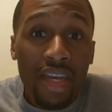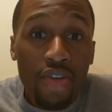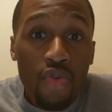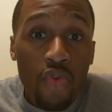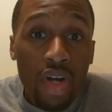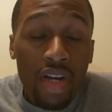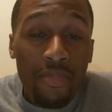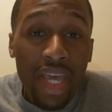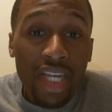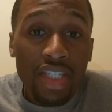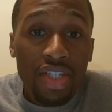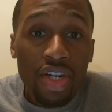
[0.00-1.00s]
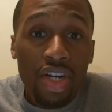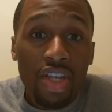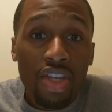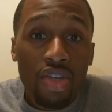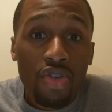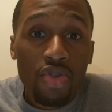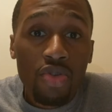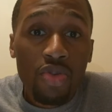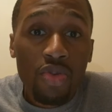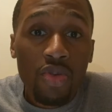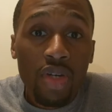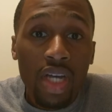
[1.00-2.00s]
you want to make sure
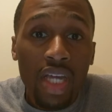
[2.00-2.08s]
you